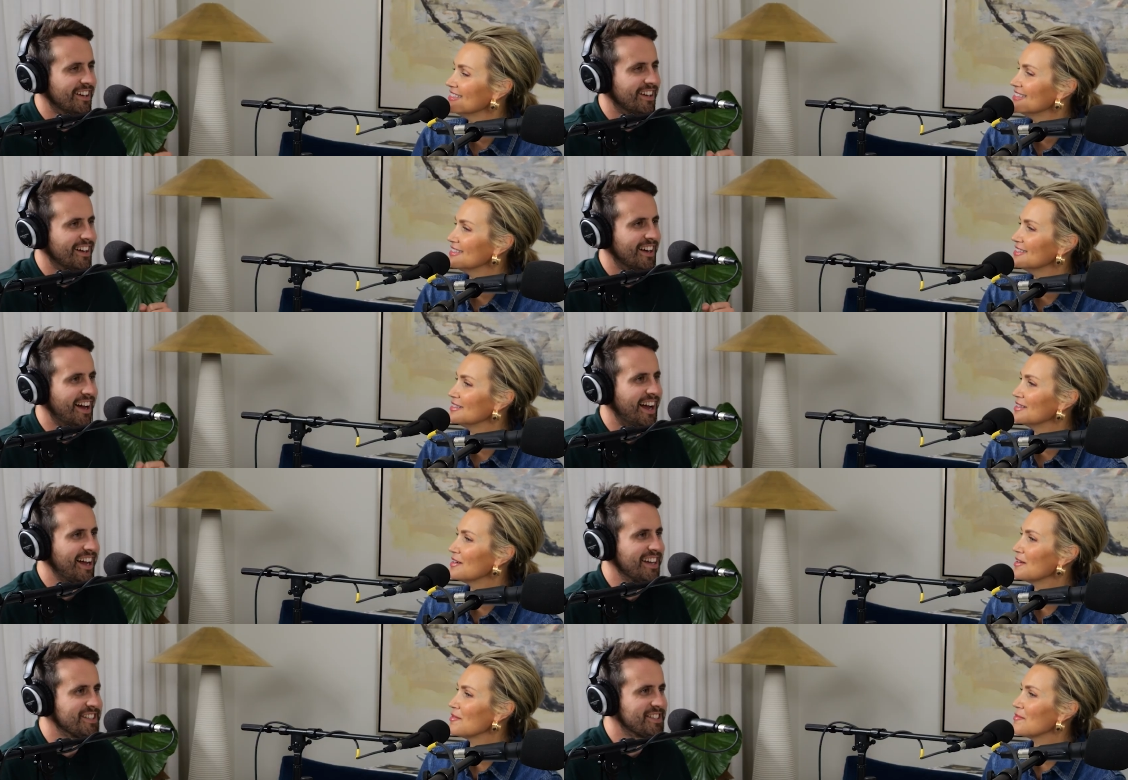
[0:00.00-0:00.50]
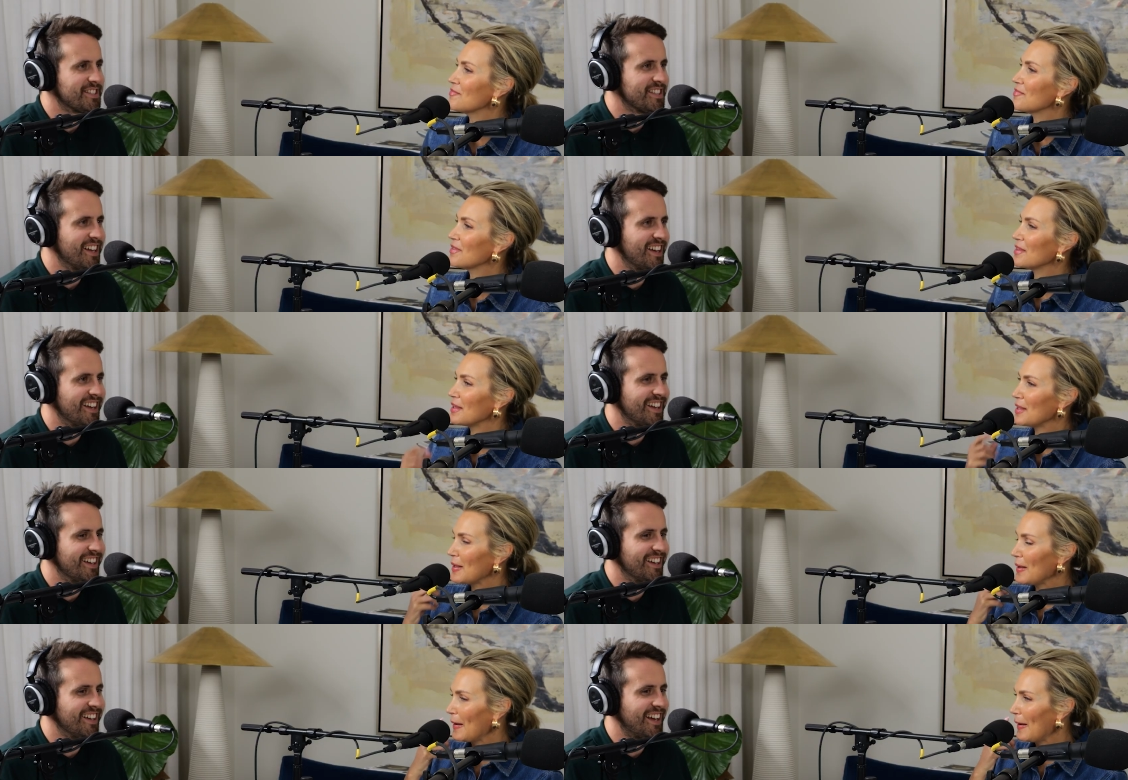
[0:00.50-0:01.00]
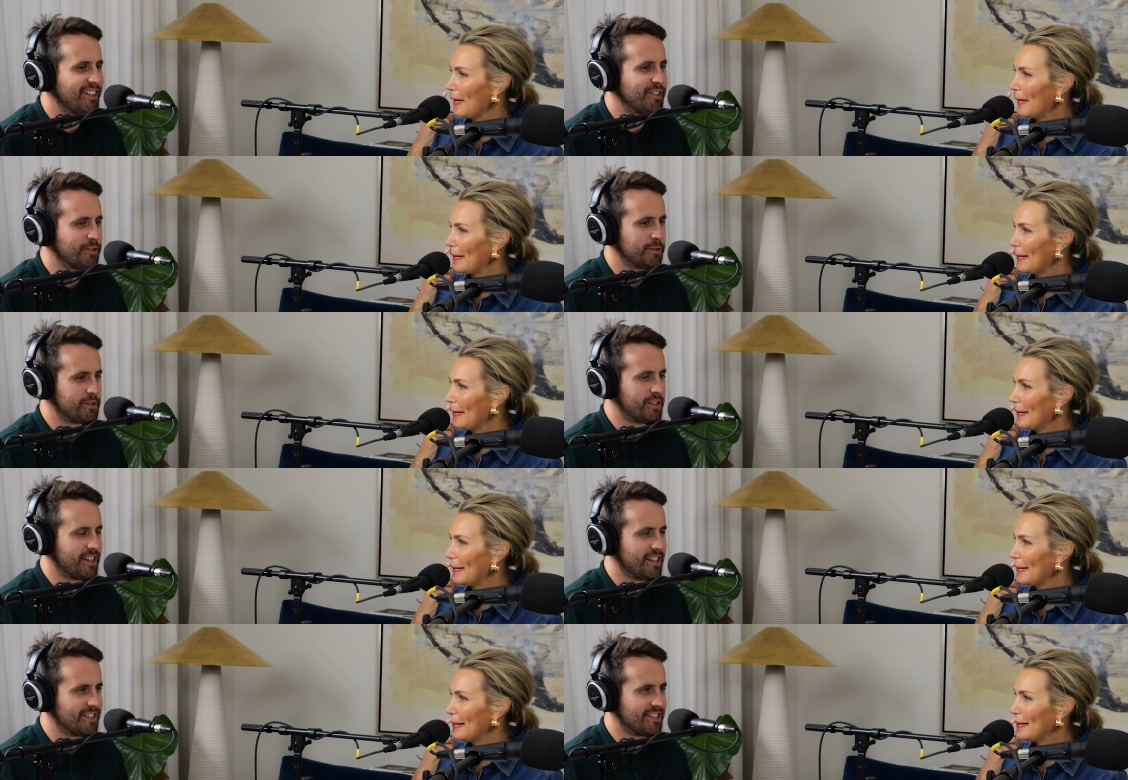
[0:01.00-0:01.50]
Speaker 1: I said, I
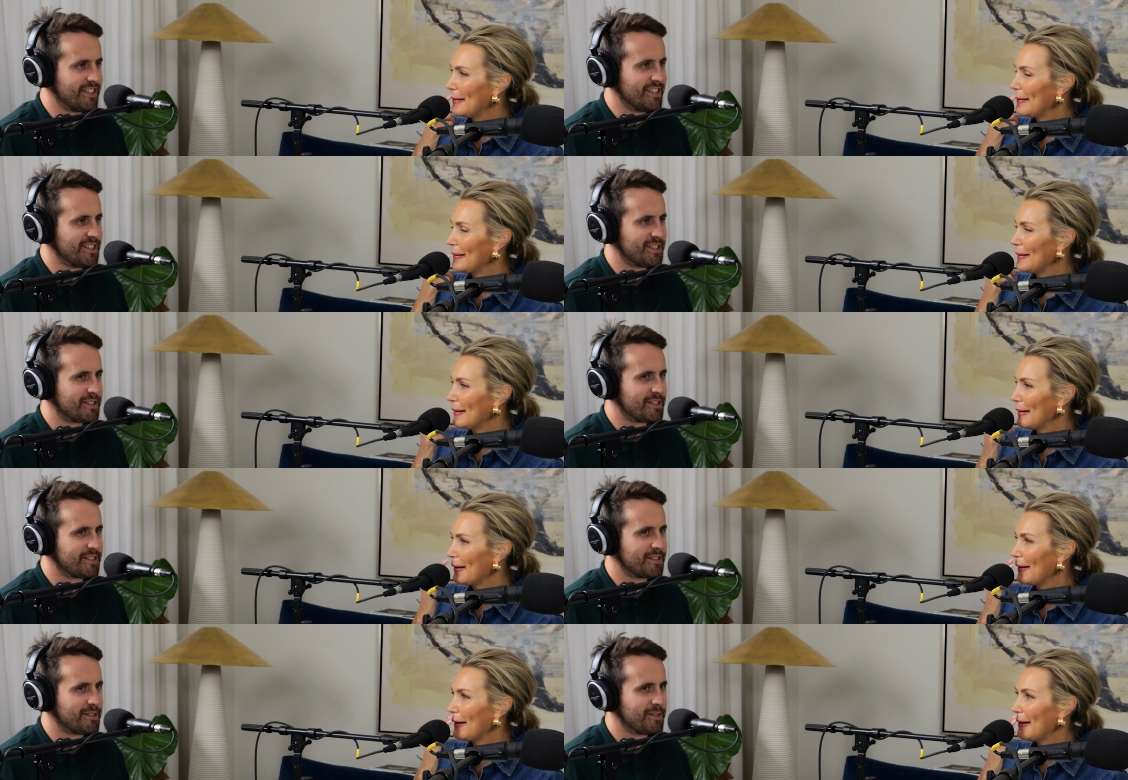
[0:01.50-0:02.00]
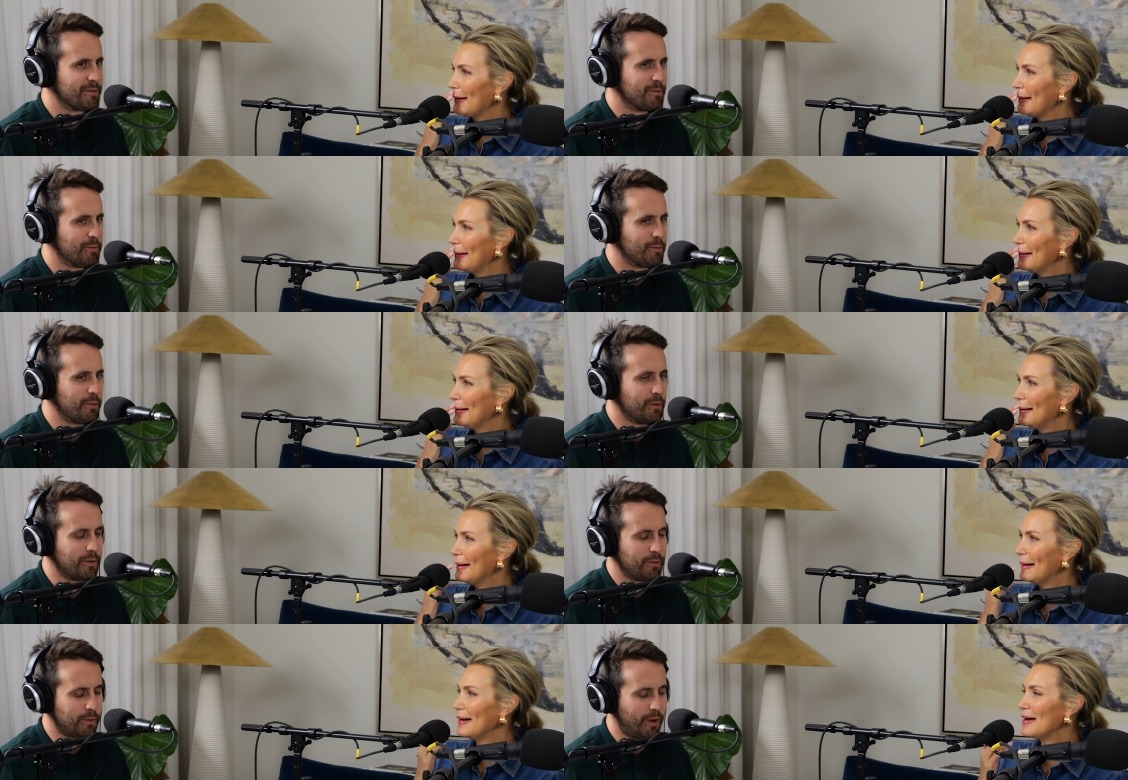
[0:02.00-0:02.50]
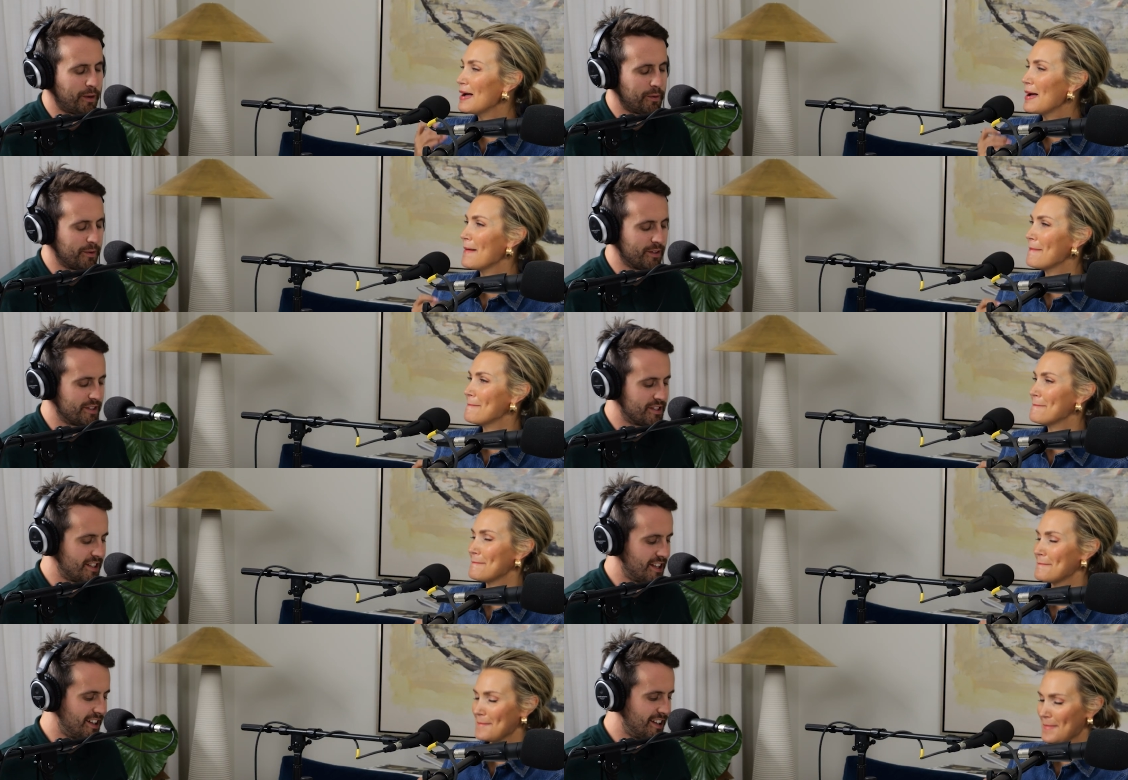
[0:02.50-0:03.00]
told you guys this yes. w- while we were
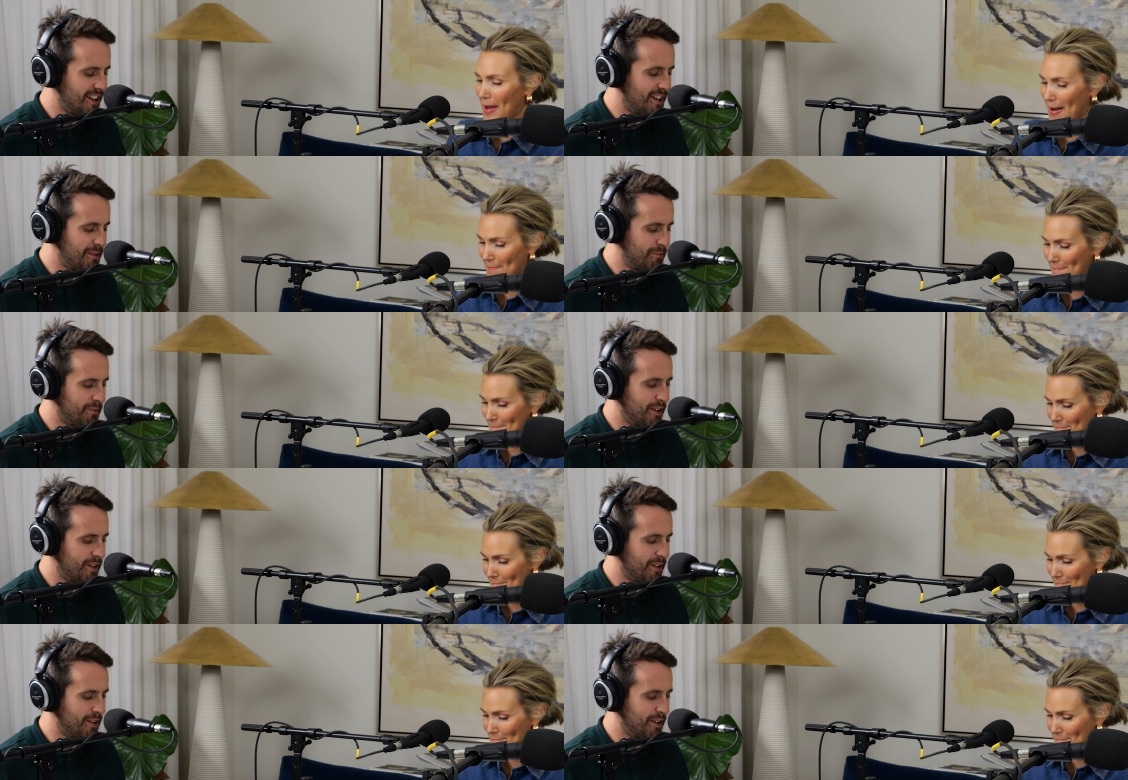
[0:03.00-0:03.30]
setting up.